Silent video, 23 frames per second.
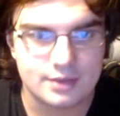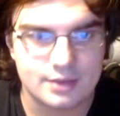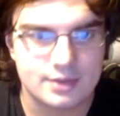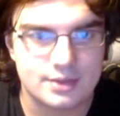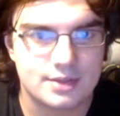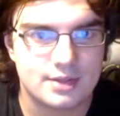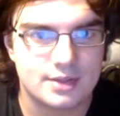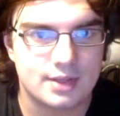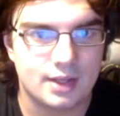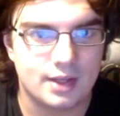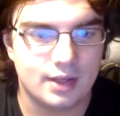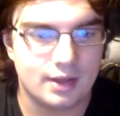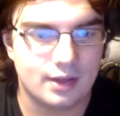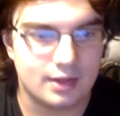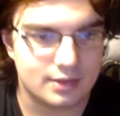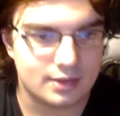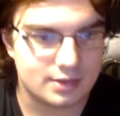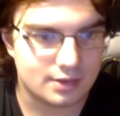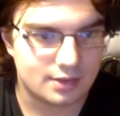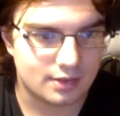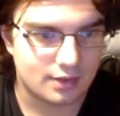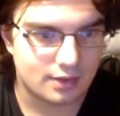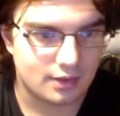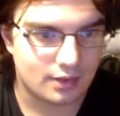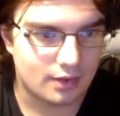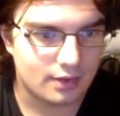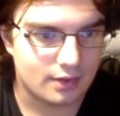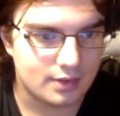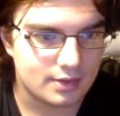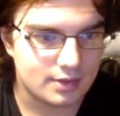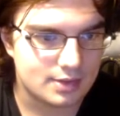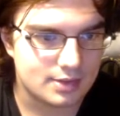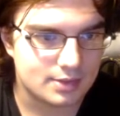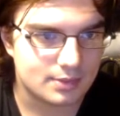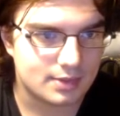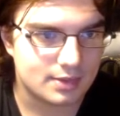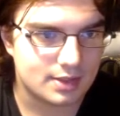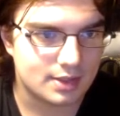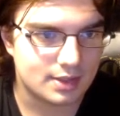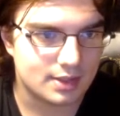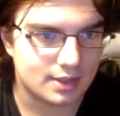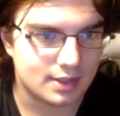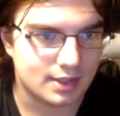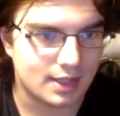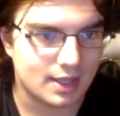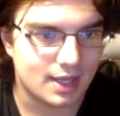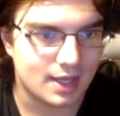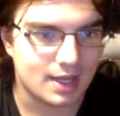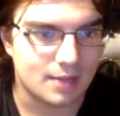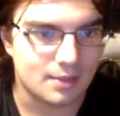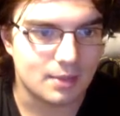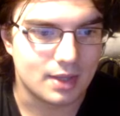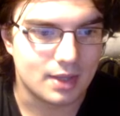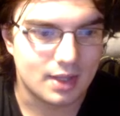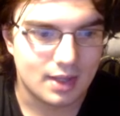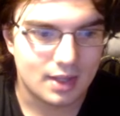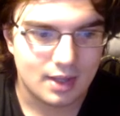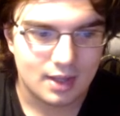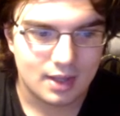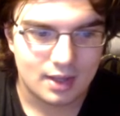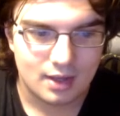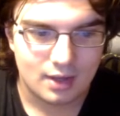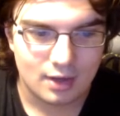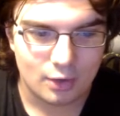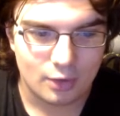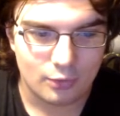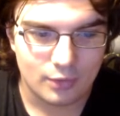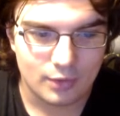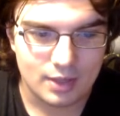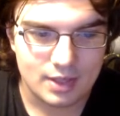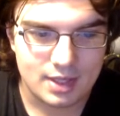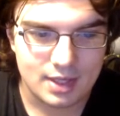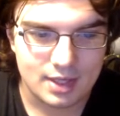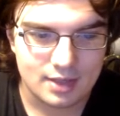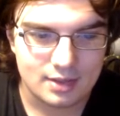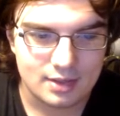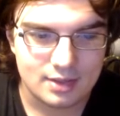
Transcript: that aren't within the game. Iridian,